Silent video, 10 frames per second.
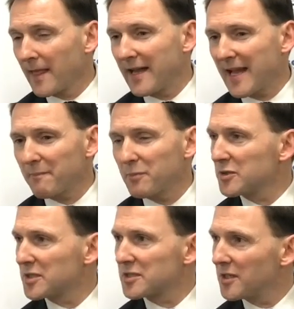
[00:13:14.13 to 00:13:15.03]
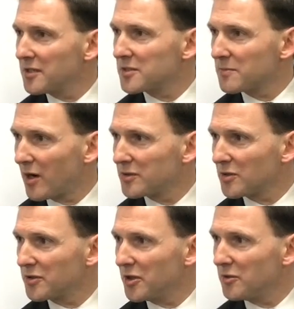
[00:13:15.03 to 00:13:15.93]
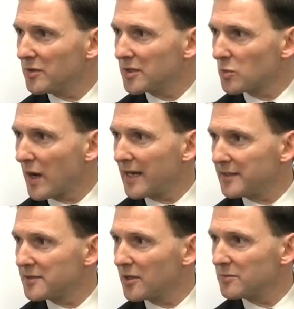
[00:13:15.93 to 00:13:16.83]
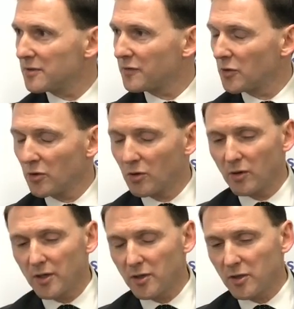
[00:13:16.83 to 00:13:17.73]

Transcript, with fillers: And that puts a certain demand on you as well in terms of your,